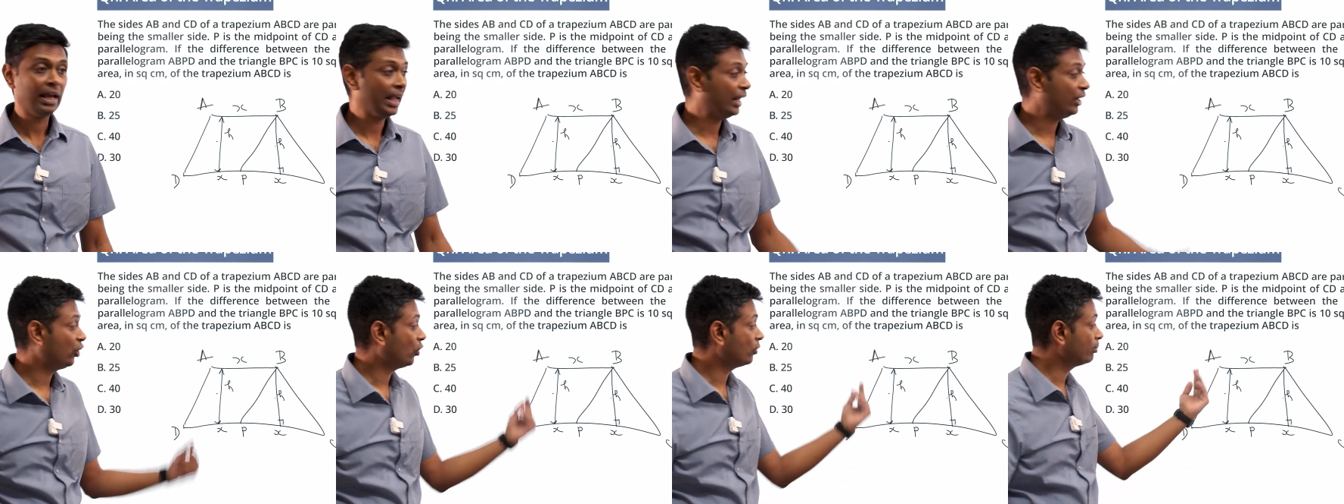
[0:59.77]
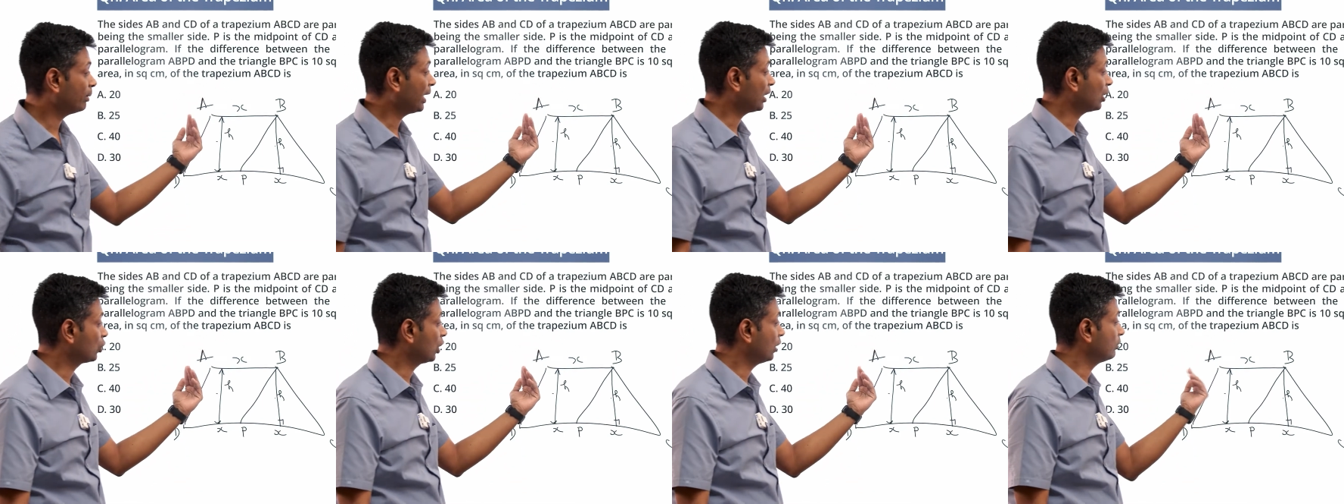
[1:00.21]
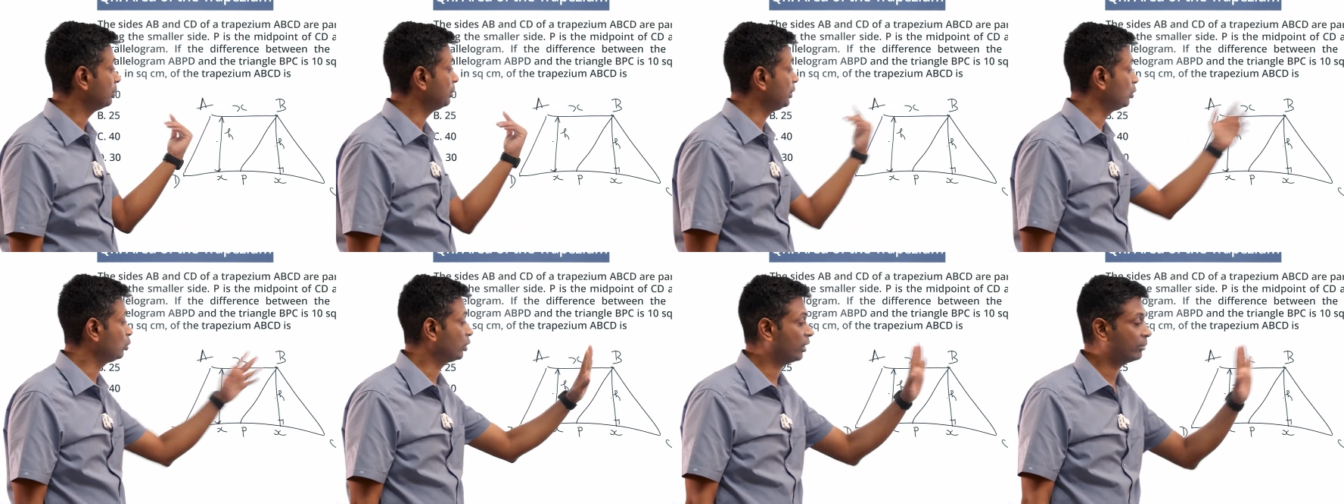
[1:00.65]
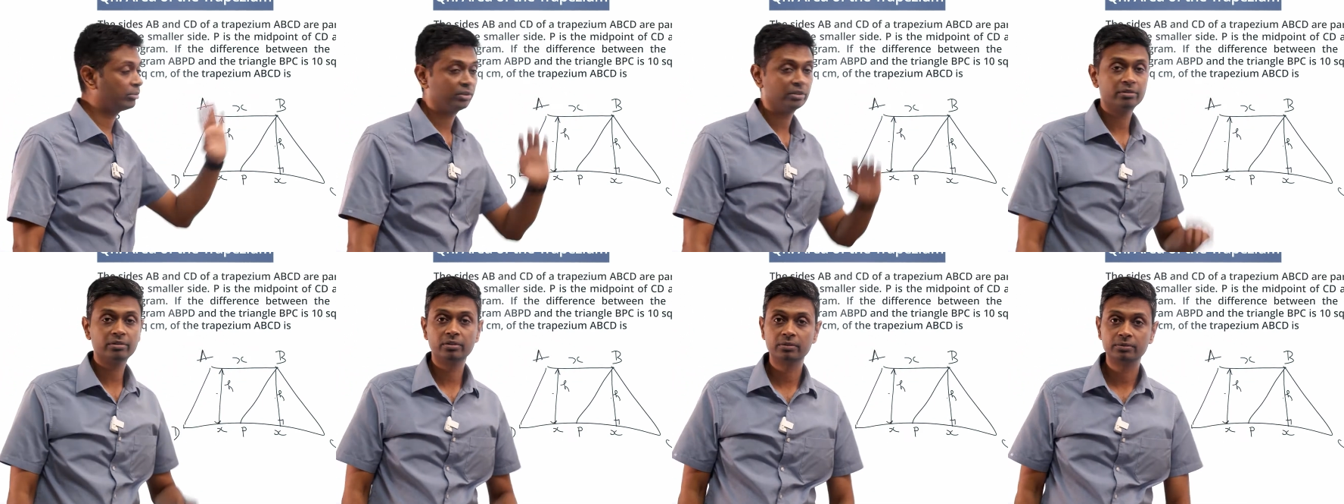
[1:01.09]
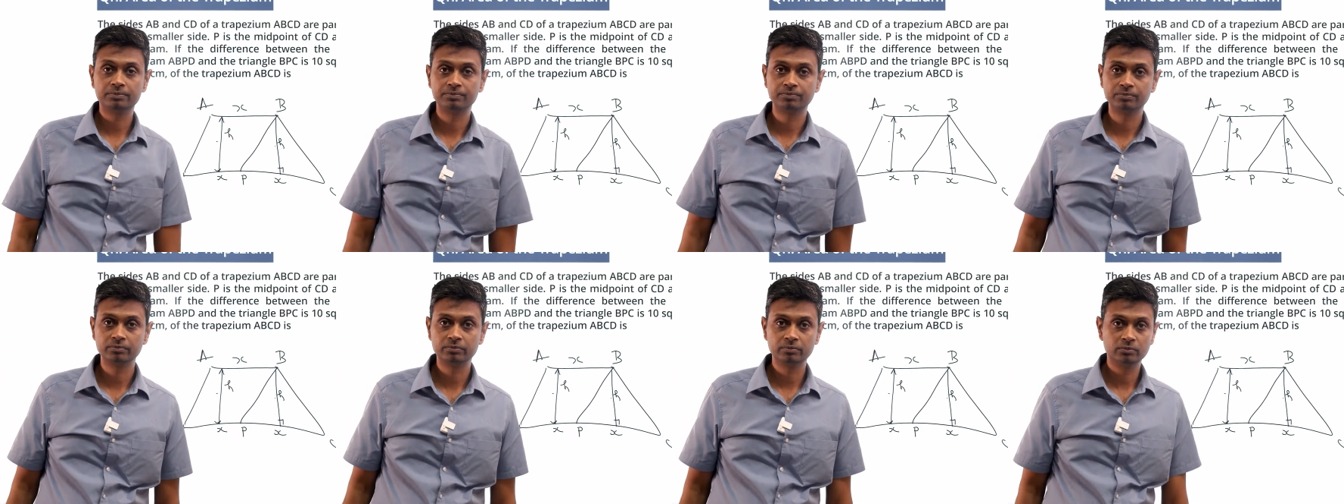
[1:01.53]
Area of parallelogram will be two times this.
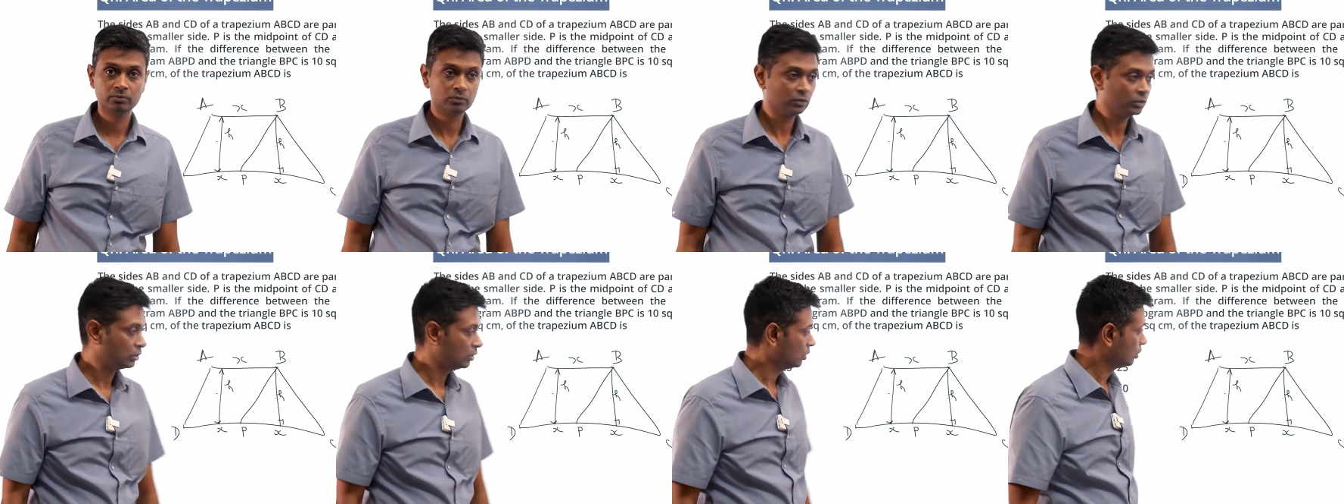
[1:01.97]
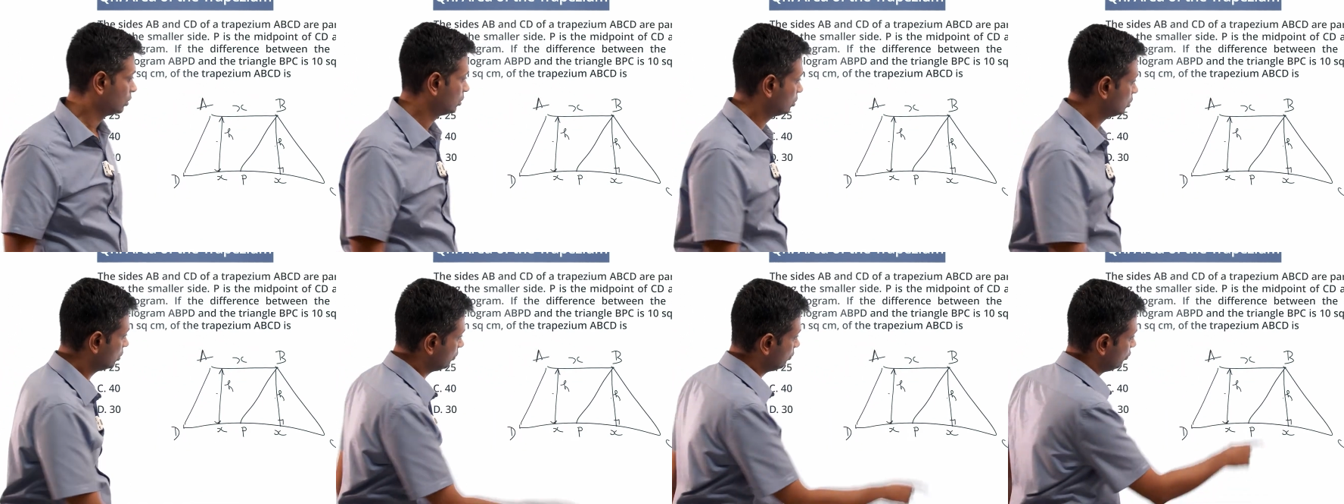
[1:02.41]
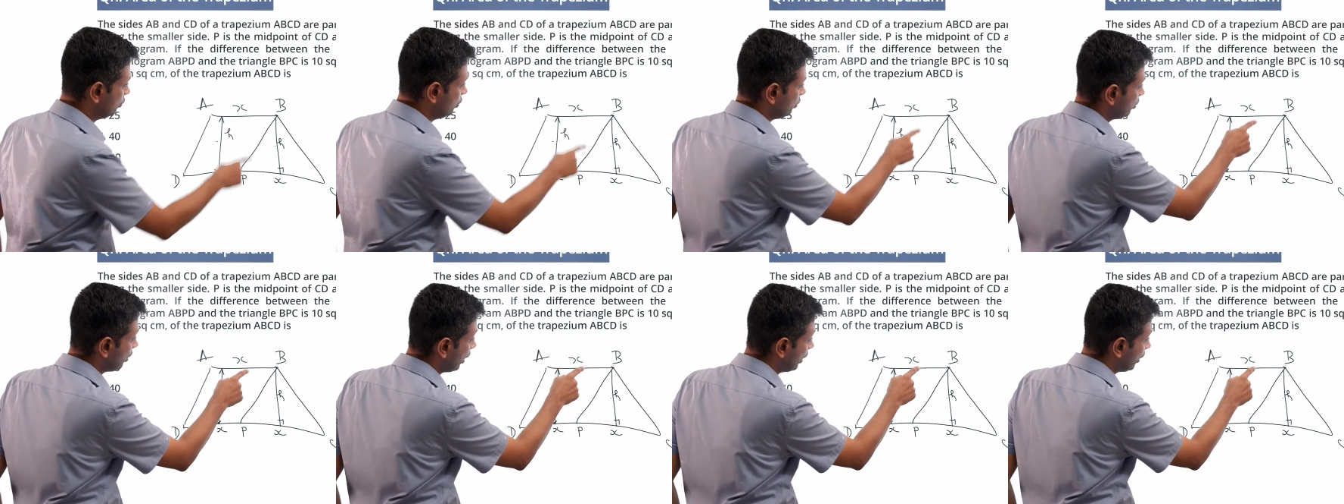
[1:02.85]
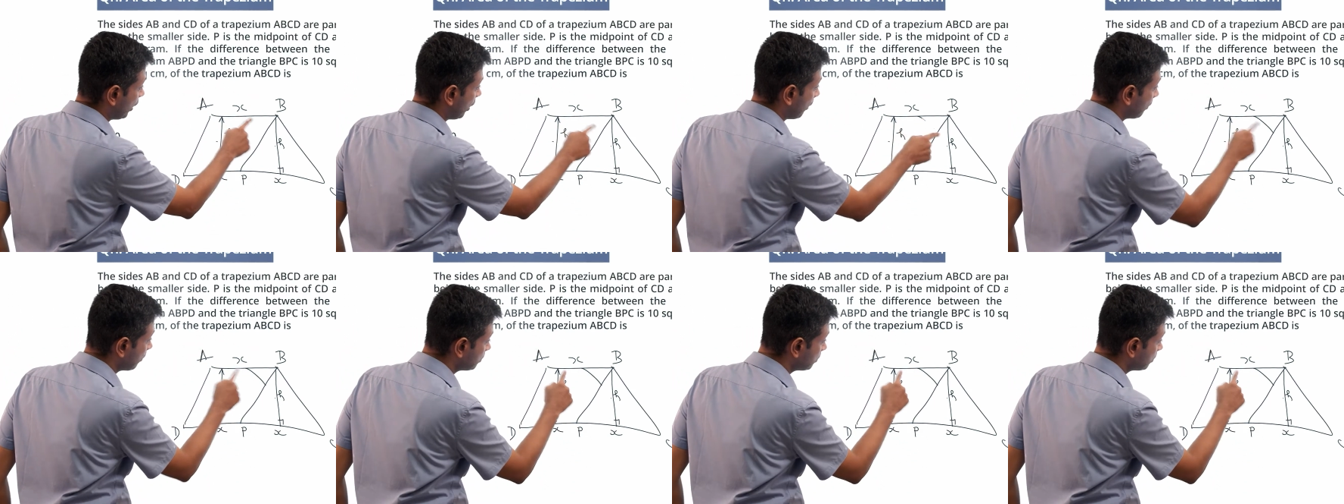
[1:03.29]
So this area